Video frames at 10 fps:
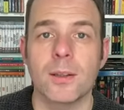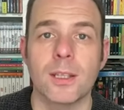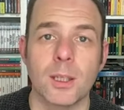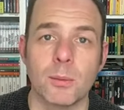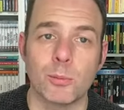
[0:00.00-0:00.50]

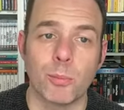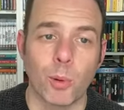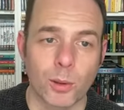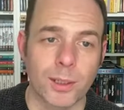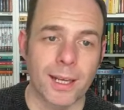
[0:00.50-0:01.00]
that he was
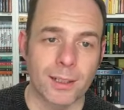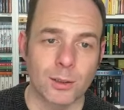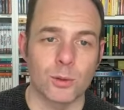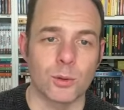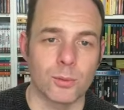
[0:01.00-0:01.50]
born
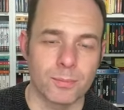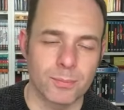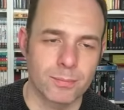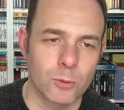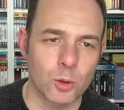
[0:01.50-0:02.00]
into.
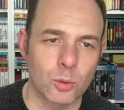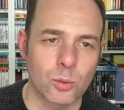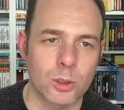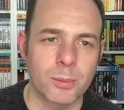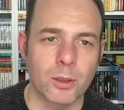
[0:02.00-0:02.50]

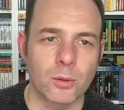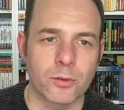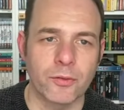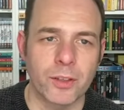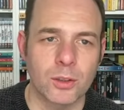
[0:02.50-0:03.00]
So,
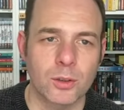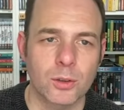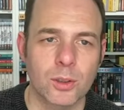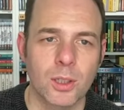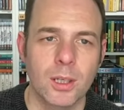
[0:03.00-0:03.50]
special
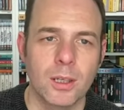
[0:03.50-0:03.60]
features,